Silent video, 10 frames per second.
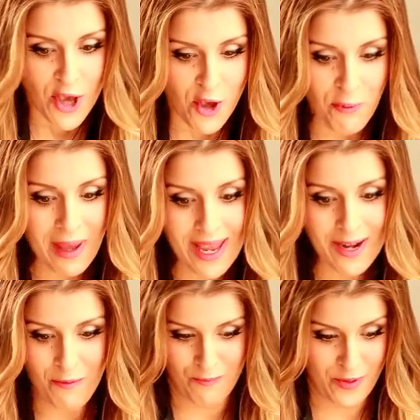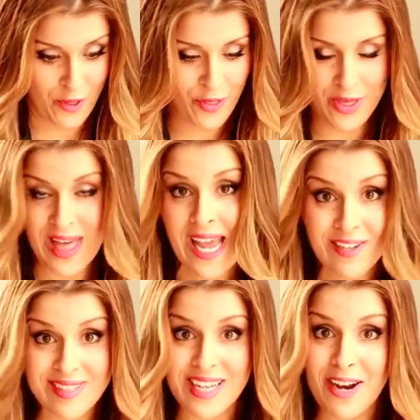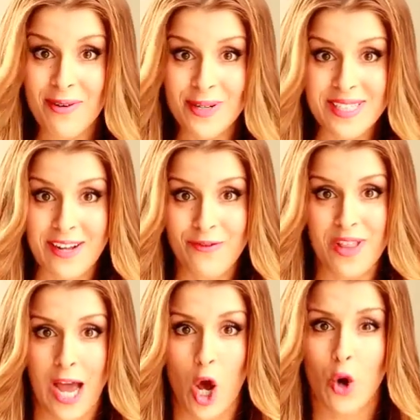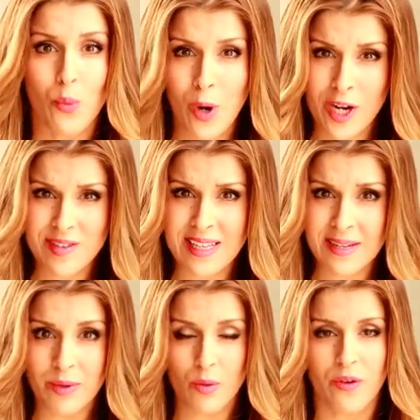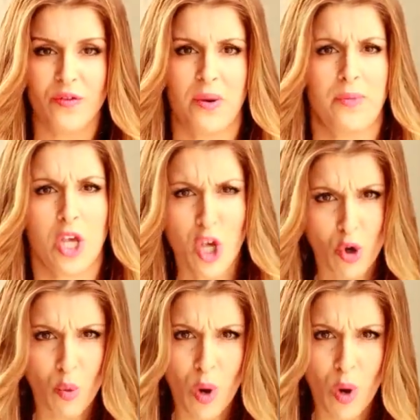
You mean the things that I wrote down for that homework assignment were from you?